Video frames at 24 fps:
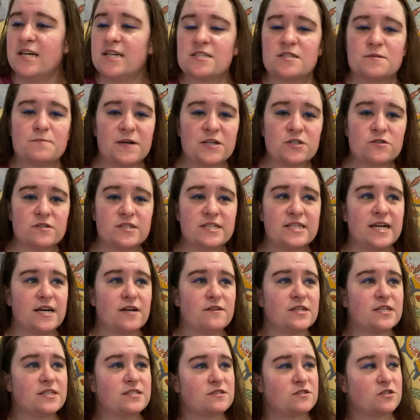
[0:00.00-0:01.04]
Especially now
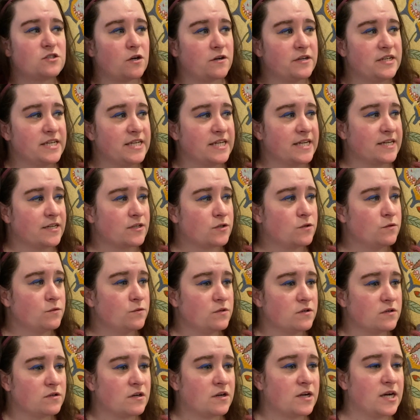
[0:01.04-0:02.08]
that it's starting to get
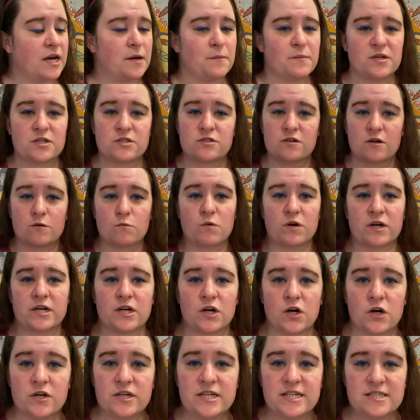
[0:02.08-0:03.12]
cooler and I'm gonna start wearing
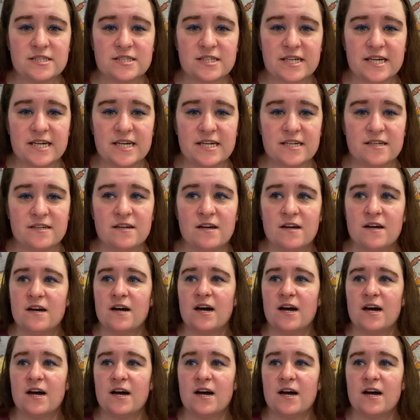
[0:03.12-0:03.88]
hoodies again.